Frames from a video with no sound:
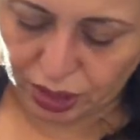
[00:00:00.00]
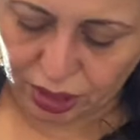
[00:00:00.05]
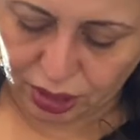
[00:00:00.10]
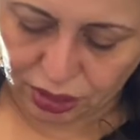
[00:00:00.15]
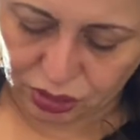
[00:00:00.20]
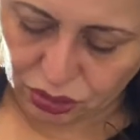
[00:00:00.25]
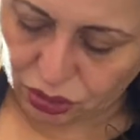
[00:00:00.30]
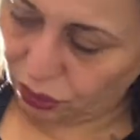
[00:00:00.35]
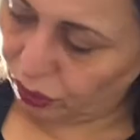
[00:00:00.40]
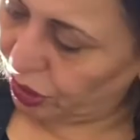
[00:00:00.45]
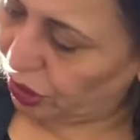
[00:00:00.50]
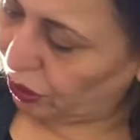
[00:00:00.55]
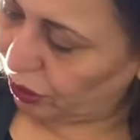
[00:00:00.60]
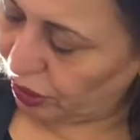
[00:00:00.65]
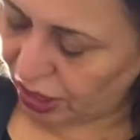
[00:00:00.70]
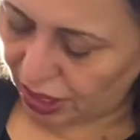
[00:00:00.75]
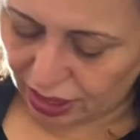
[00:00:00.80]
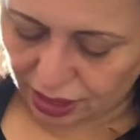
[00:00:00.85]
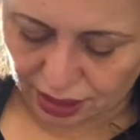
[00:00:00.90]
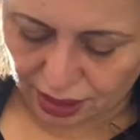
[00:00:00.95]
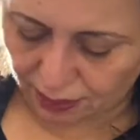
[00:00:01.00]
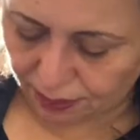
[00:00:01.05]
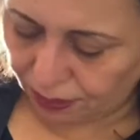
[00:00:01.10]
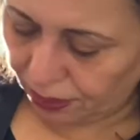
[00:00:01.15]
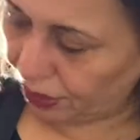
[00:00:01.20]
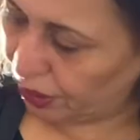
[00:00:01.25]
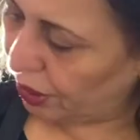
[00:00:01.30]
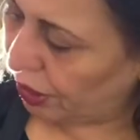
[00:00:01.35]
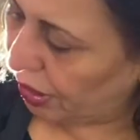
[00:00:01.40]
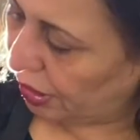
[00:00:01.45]
so we don't end up
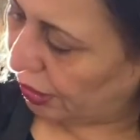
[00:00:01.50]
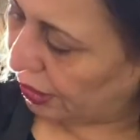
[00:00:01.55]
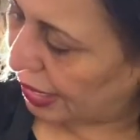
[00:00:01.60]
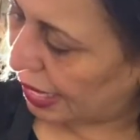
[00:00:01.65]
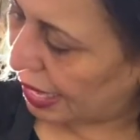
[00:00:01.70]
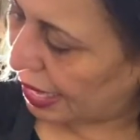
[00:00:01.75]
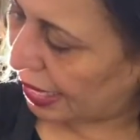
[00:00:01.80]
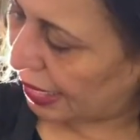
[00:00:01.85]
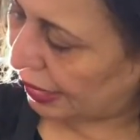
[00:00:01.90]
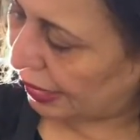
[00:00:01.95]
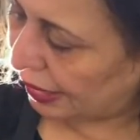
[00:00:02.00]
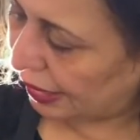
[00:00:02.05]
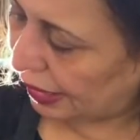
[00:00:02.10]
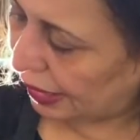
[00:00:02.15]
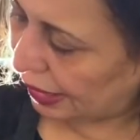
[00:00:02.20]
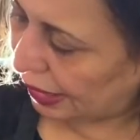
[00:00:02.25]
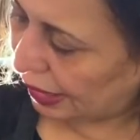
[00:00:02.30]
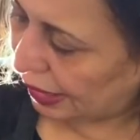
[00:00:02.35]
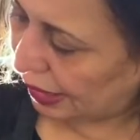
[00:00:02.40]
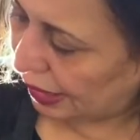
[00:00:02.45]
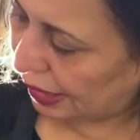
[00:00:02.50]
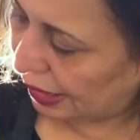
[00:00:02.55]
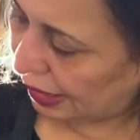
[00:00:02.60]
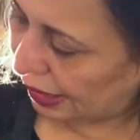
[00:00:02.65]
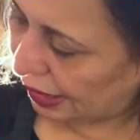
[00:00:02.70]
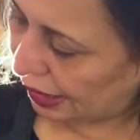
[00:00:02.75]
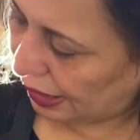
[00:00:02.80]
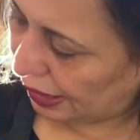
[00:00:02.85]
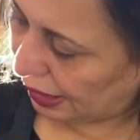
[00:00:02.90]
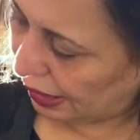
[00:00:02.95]
burning that.
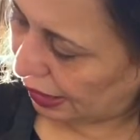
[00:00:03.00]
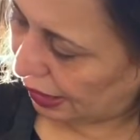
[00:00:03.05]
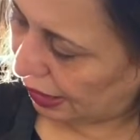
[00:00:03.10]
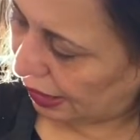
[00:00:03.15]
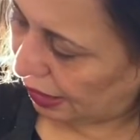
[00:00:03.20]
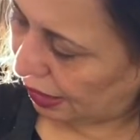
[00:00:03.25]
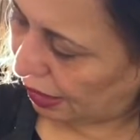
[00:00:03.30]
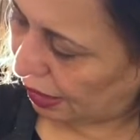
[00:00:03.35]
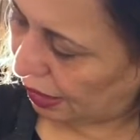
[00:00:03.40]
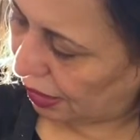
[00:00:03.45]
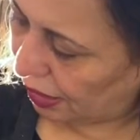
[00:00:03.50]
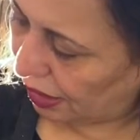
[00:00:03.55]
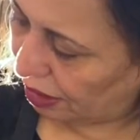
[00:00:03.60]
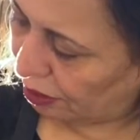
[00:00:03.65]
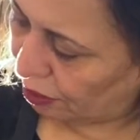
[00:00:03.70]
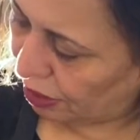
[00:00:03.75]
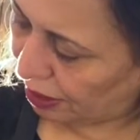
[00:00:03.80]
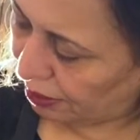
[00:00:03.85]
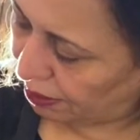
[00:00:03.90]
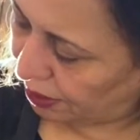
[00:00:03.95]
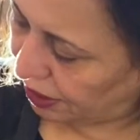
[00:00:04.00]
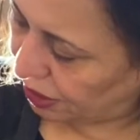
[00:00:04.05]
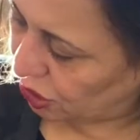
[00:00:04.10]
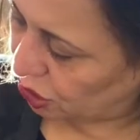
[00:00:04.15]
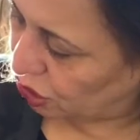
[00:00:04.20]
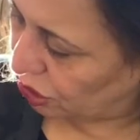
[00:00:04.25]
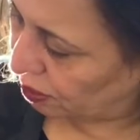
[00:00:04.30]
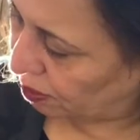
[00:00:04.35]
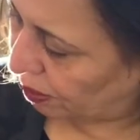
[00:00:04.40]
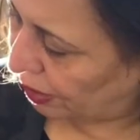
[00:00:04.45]
And I have my
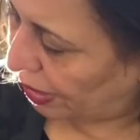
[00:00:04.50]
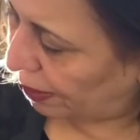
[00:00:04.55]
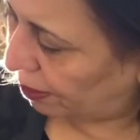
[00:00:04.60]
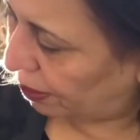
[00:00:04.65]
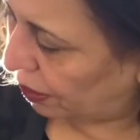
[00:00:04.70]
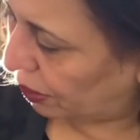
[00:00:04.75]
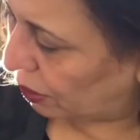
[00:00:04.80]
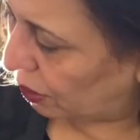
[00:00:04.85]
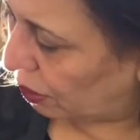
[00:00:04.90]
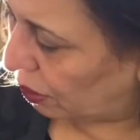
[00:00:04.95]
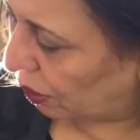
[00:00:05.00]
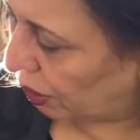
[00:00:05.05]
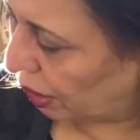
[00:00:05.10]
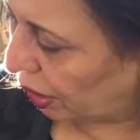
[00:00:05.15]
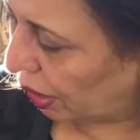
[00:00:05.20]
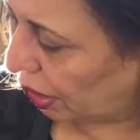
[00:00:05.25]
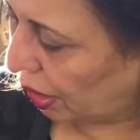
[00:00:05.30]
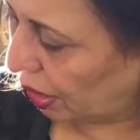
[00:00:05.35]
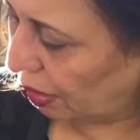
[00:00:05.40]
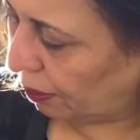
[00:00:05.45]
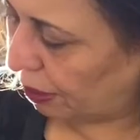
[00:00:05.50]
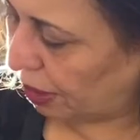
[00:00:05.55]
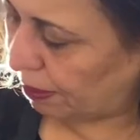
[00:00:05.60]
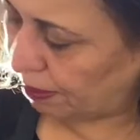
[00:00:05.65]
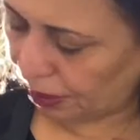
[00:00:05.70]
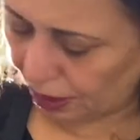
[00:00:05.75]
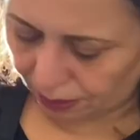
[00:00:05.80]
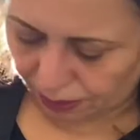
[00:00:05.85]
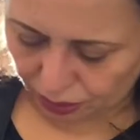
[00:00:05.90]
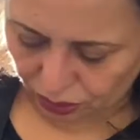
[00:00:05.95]
blistered pepper cooking,
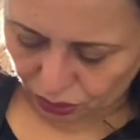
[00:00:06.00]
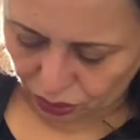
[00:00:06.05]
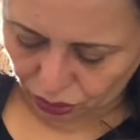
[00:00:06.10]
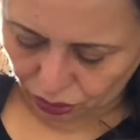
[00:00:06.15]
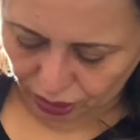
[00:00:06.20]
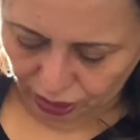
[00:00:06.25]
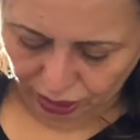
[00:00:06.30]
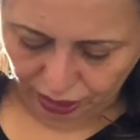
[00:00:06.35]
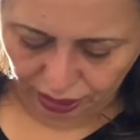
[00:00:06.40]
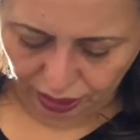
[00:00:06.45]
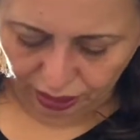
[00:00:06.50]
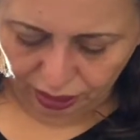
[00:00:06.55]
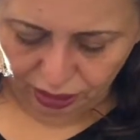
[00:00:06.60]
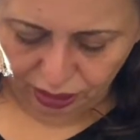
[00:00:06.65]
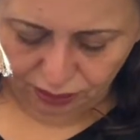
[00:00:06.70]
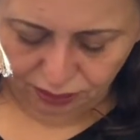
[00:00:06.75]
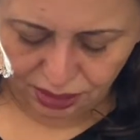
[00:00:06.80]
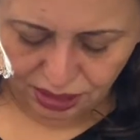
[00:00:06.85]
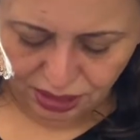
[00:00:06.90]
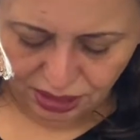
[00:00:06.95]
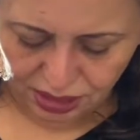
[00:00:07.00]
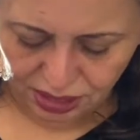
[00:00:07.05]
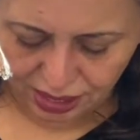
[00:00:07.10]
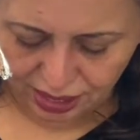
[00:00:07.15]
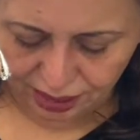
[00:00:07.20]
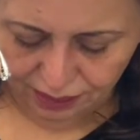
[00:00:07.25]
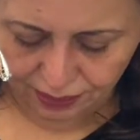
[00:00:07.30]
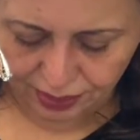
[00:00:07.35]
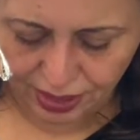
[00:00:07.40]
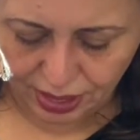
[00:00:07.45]
there in the
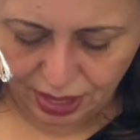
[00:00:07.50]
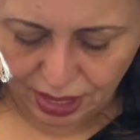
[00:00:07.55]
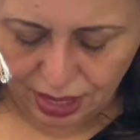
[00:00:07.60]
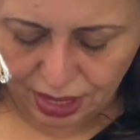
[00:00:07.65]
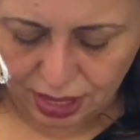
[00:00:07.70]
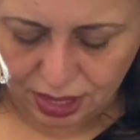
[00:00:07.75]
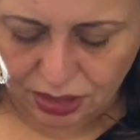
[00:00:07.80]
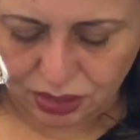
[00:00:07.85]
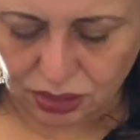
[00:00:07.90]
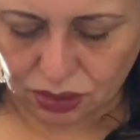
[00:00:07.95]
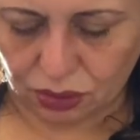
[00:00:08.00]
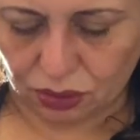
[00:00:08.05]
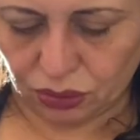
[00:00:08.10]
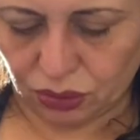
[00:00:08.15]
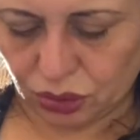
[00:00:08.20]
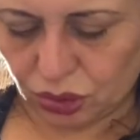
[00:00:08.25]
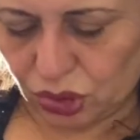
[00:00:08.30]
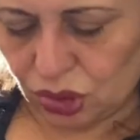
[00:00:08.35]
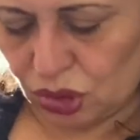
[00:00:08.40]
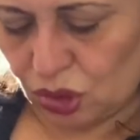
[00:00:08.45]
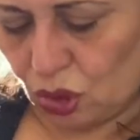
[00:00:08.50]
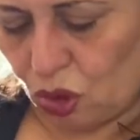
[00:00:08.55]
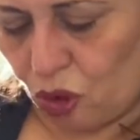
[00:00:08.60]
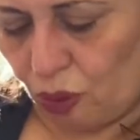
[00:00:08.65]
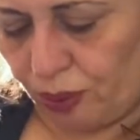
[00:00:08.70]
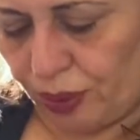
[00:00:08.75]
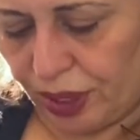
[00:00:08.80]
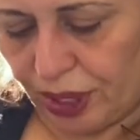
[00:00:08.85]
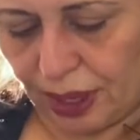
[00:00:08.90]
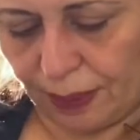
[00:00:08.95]
meantime. So you just
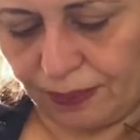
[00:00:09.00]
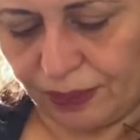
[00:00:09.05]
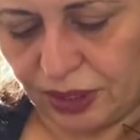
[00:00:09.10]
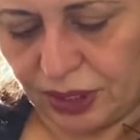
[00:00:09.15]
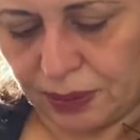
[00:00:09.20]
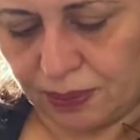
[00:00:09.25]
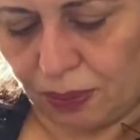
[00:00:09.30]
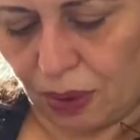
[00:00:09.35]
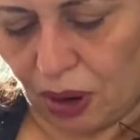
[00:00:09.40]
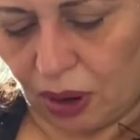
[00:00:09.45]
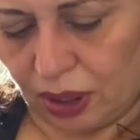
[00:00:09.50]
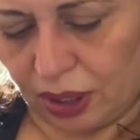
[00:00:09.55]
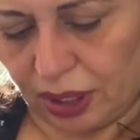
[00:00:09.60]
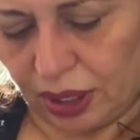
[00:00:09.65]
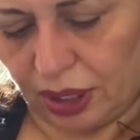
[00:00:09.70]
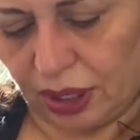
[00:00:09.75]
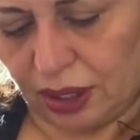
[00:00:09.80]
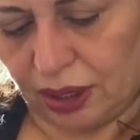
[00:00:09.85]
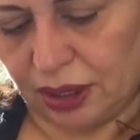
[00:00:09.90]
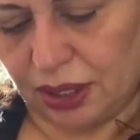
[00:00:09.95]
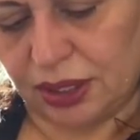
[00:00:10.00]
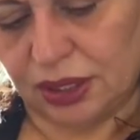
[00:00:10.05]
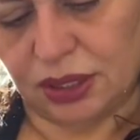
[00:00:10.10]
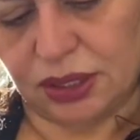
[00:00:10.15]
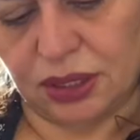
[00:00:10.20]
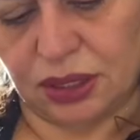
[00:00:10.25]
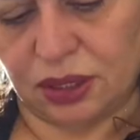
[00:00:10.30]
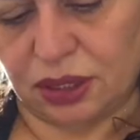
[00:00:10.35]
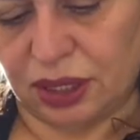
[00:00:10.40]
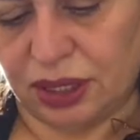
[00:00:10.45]
open up this pocket. This is
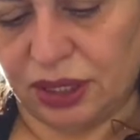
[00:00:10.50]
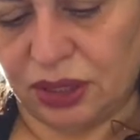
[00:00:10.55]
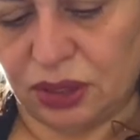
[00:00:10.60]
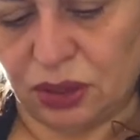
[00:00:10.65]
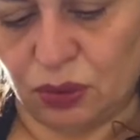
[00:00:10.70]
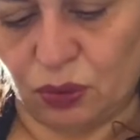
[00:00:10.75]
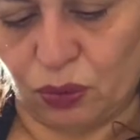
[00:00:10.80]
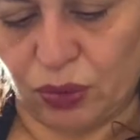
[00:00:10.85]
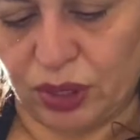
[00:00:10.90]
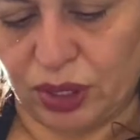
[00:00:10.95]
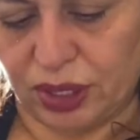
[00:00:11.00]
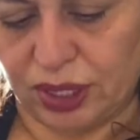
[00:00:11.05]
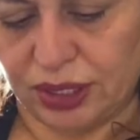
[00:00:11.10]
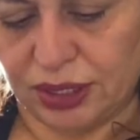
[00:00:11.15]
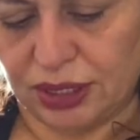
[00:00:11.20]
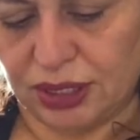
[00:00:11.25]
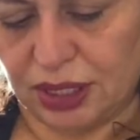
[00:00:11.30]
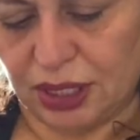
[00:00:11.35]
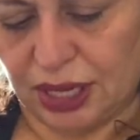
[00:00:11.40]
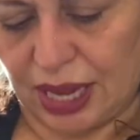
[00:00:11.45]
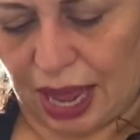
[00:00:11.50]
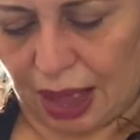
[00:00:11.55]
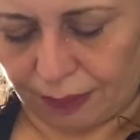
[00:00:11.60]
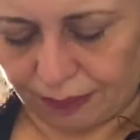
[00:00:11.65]
a nicer one, let's see, yeah.